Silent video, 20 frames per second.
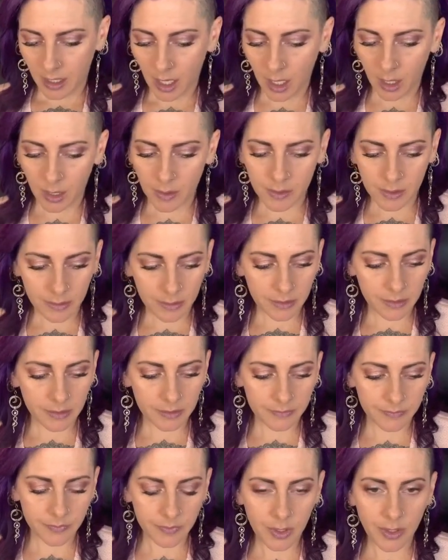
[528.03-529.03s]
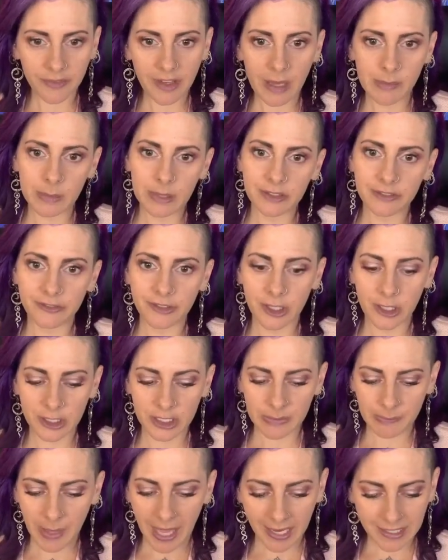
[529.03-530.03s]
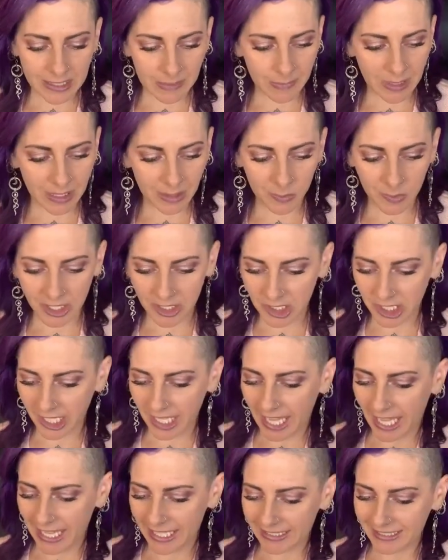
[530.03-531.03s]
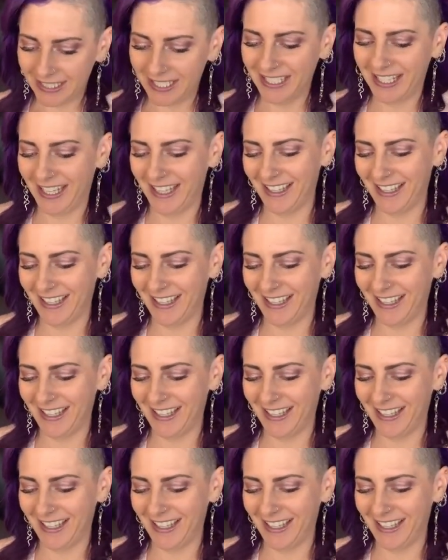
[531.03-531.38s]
oh, November 1st, back to being weird again.